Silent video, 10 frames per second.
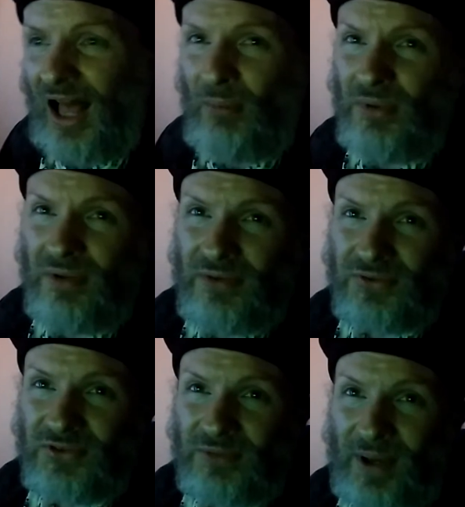I wonder if
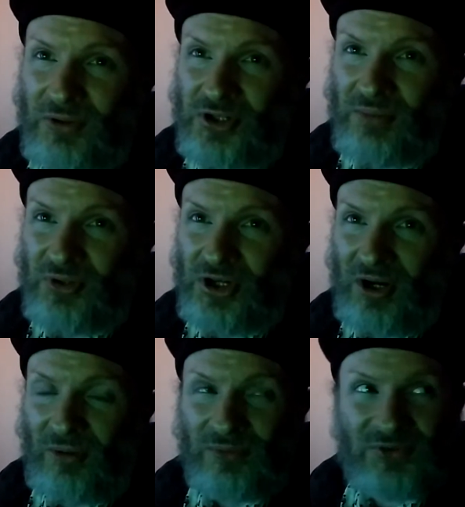this is about Jim
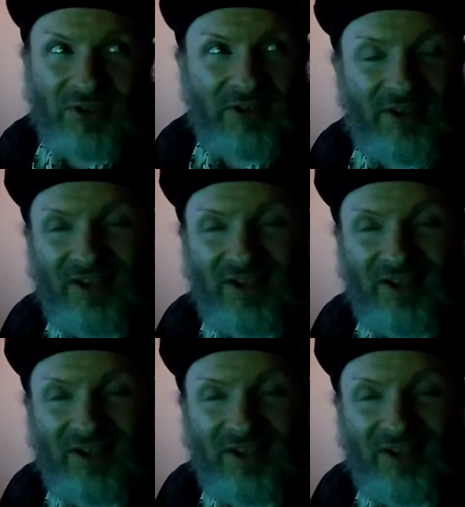Jones.